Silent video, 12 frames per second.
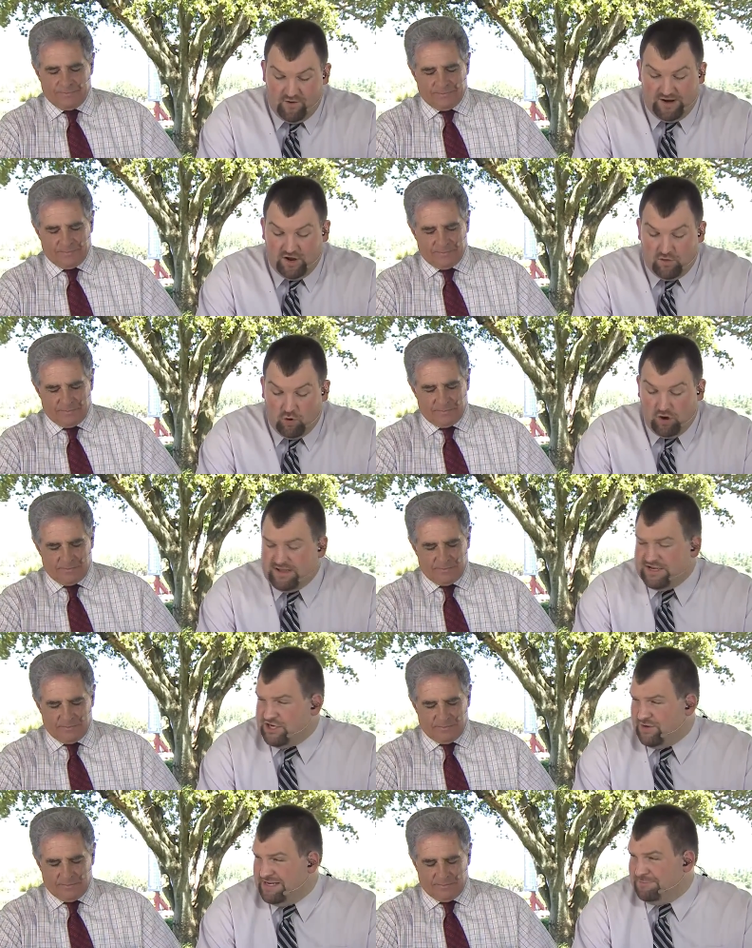Speaker 1: good work
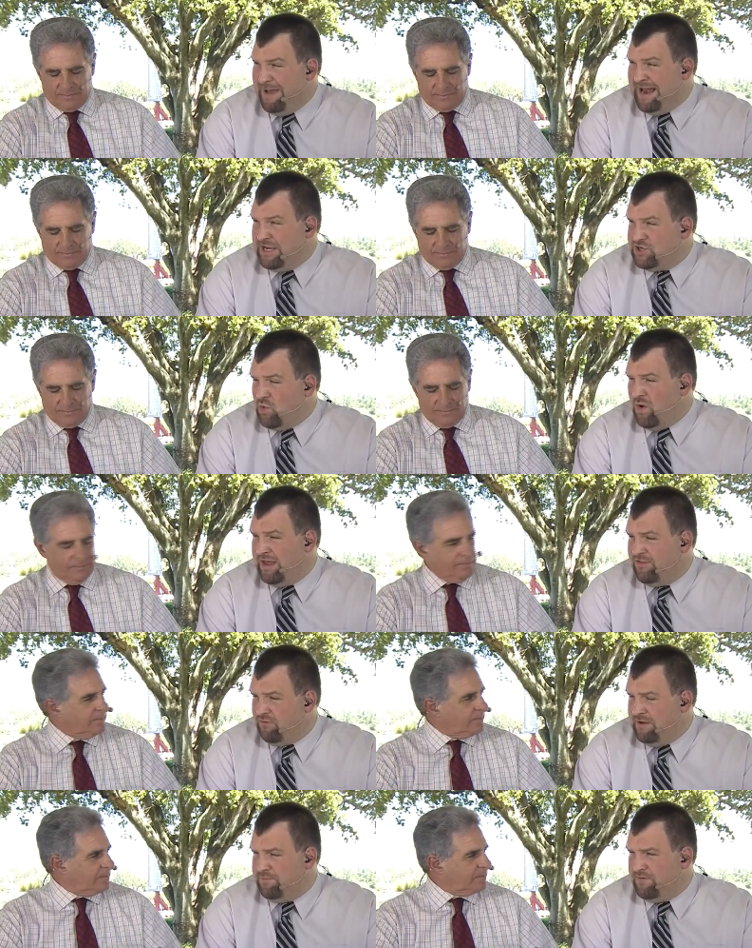this year. He's batting
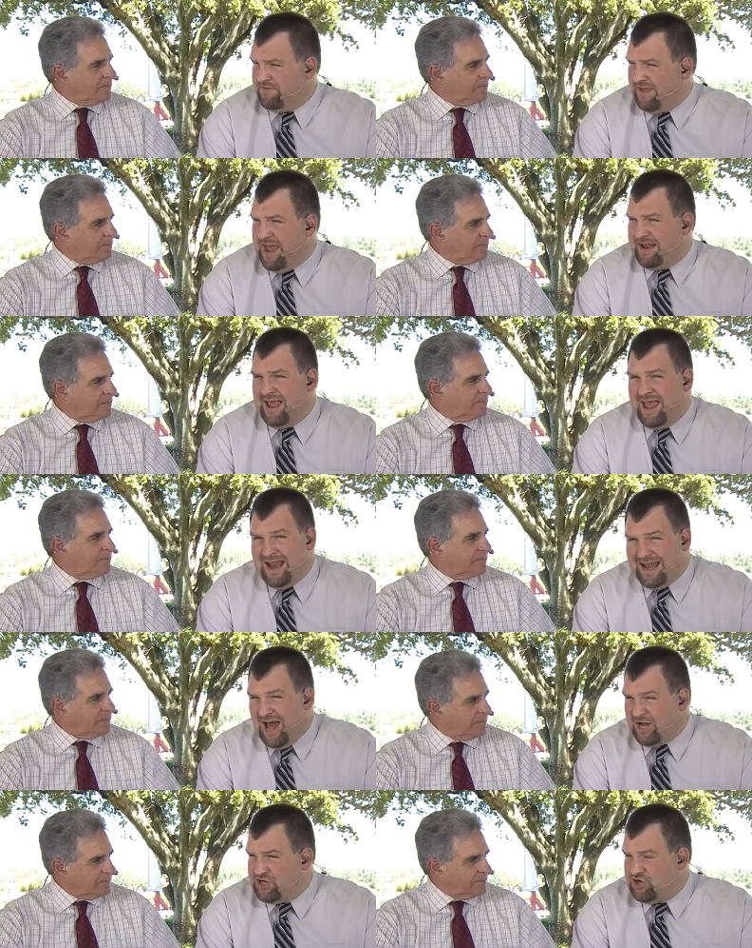23%.
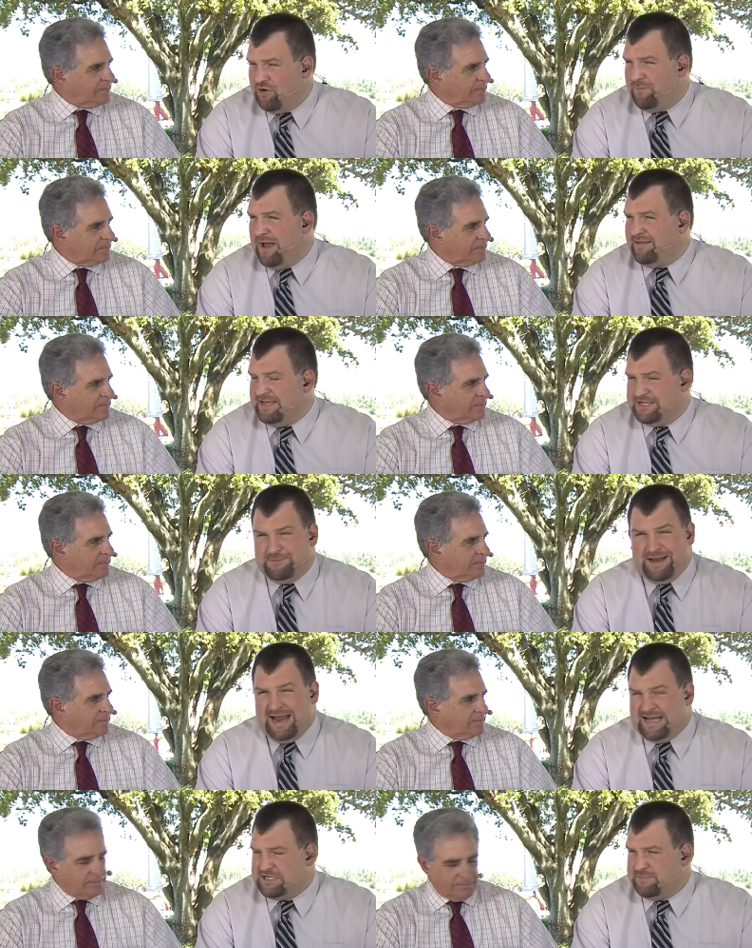Not sure about this, but it
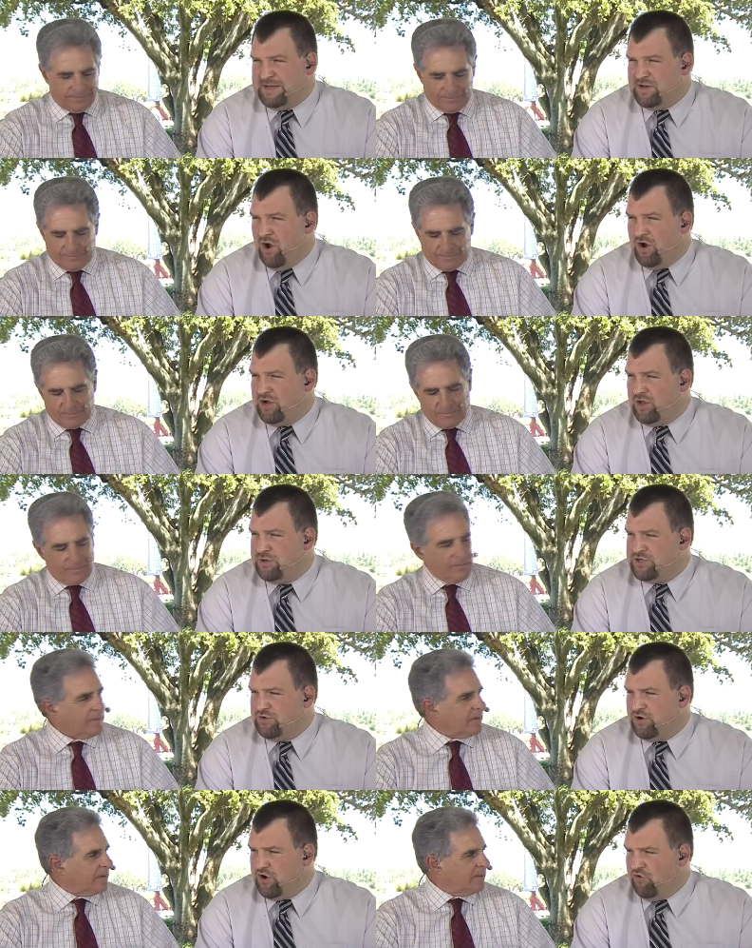has to be darn close
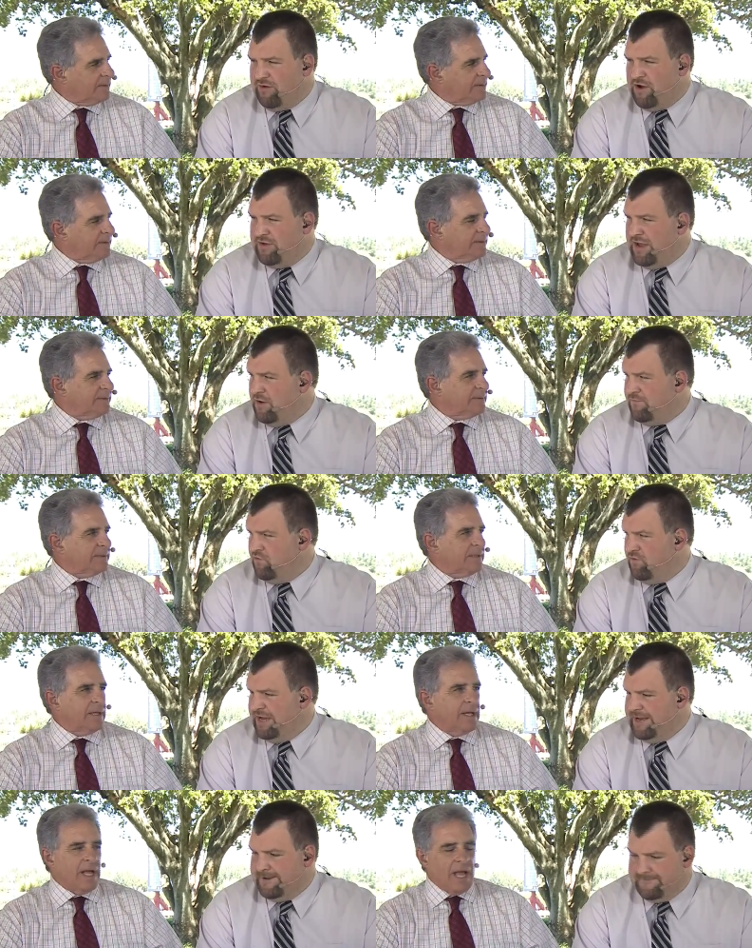to a career year for
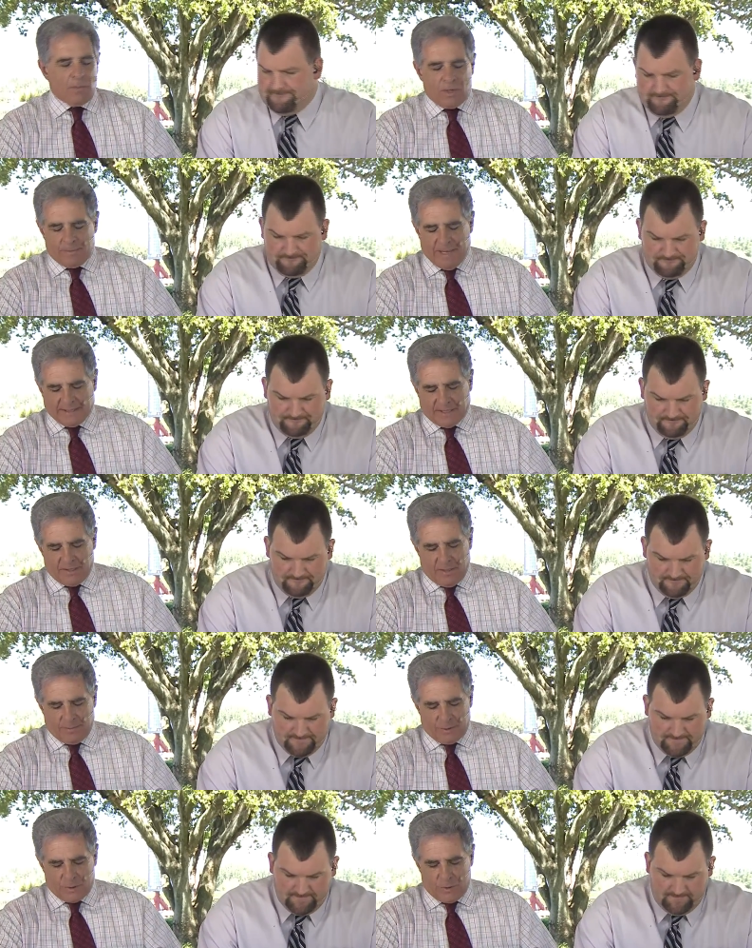Reed. And
Speaker 2: what about the
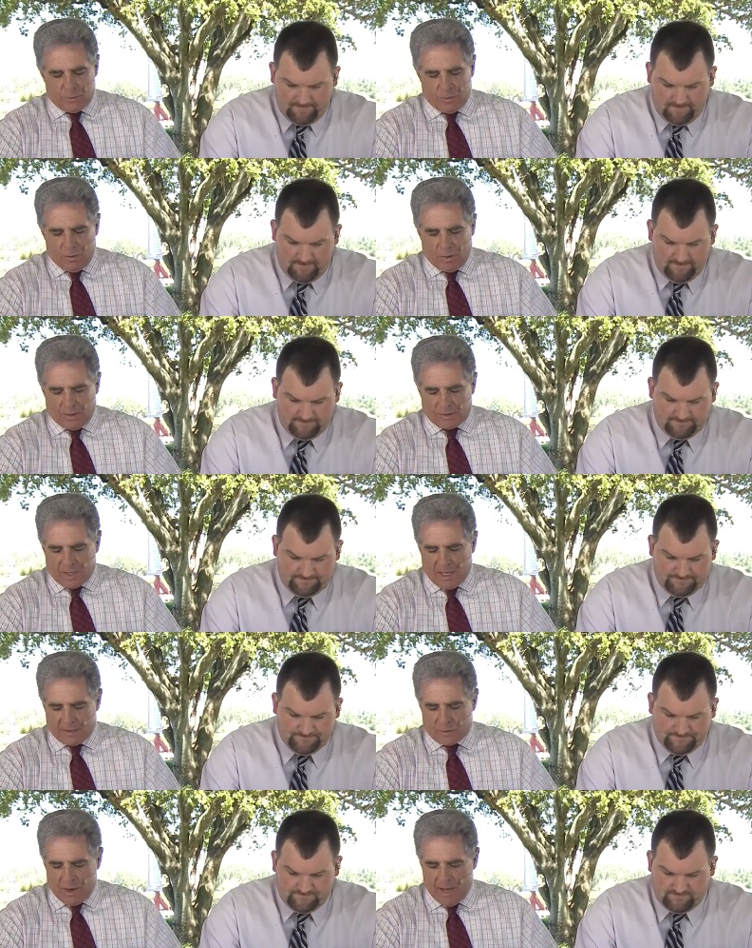number two roll on
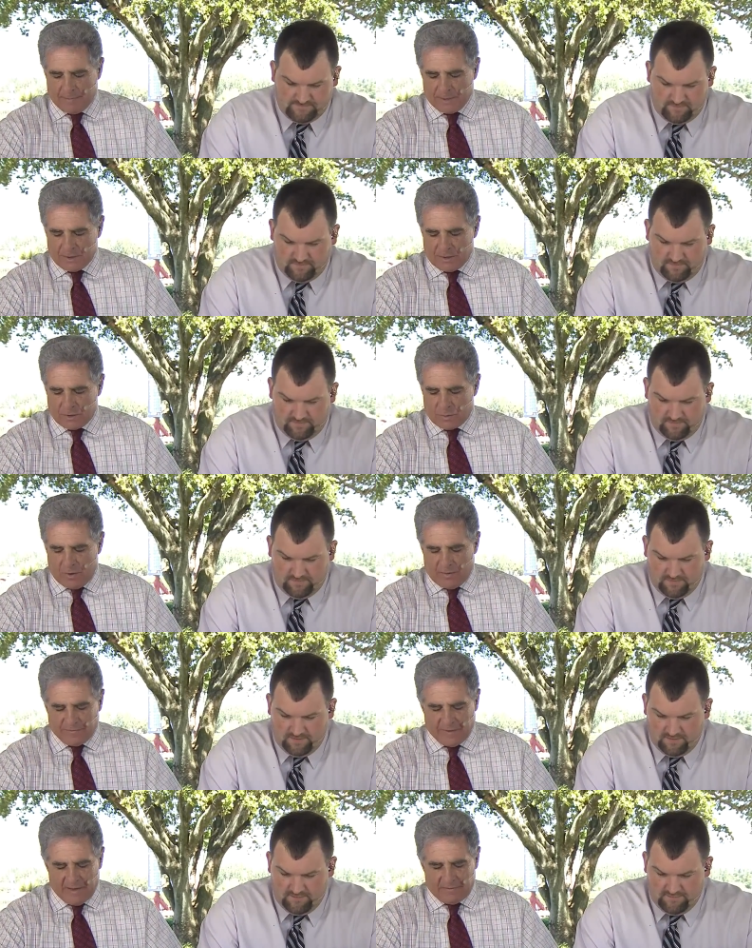tie dropping to the
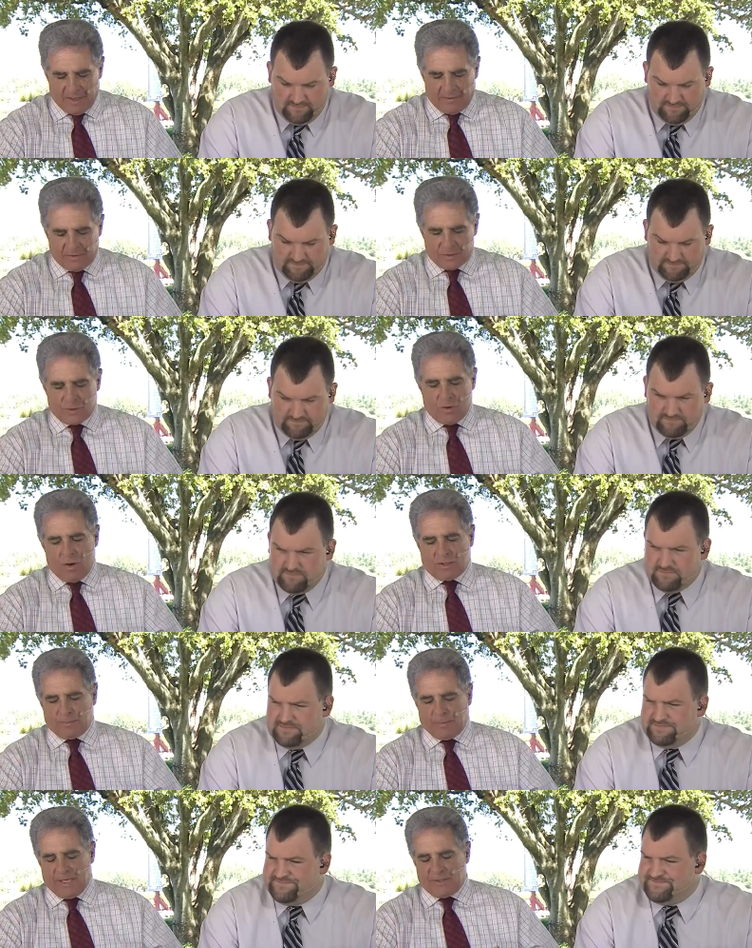12-5 level? Stalk
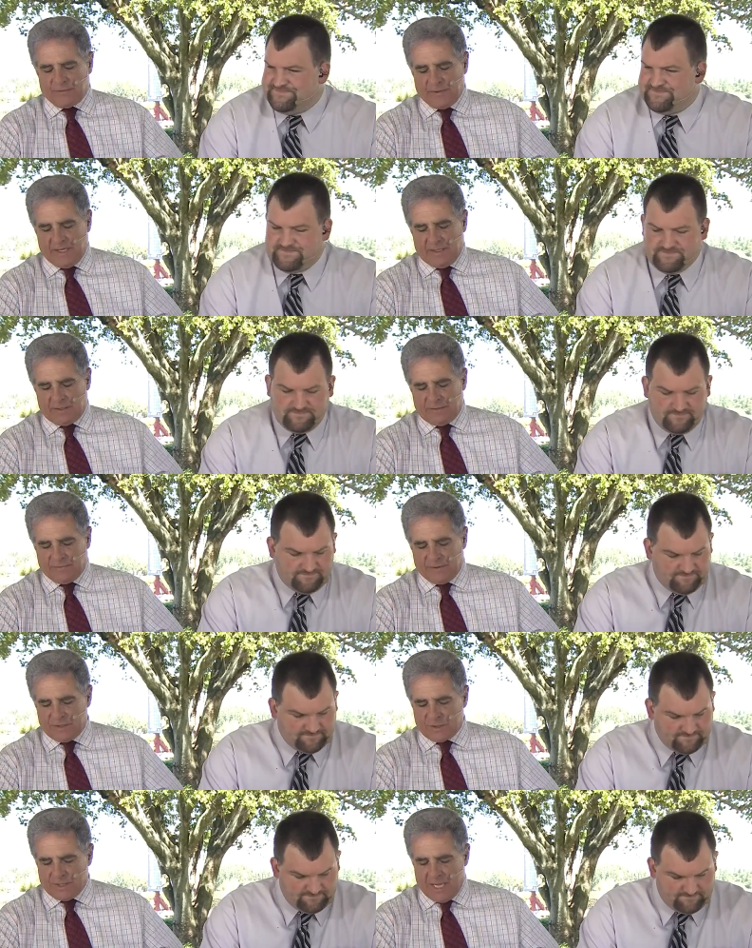the pace faded to
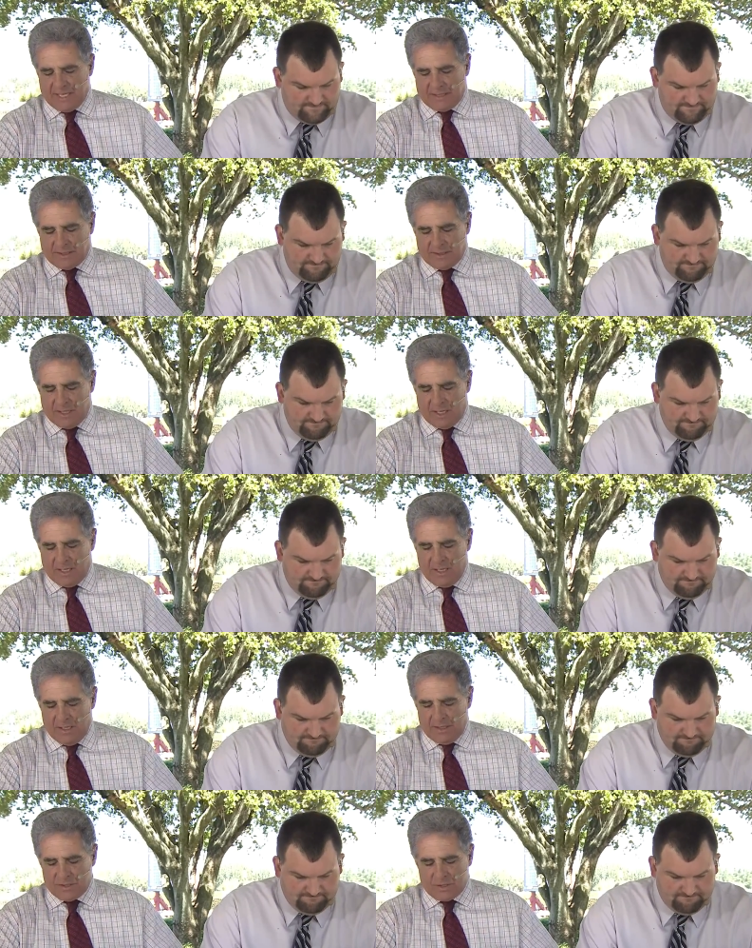finish ninth in, uh, in his